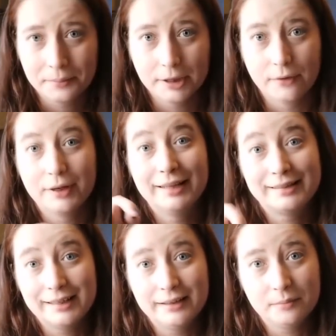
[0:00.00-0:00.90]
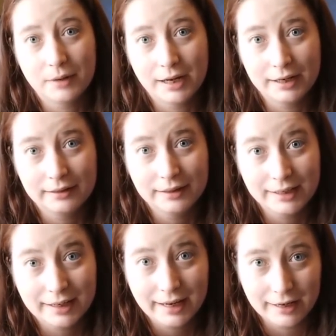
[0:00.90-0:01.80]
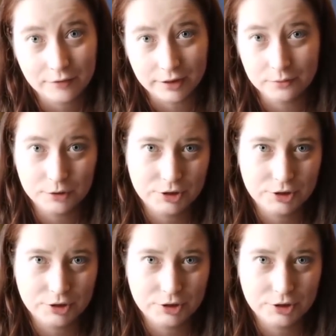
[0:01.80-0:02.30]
down below. It's in my link haven,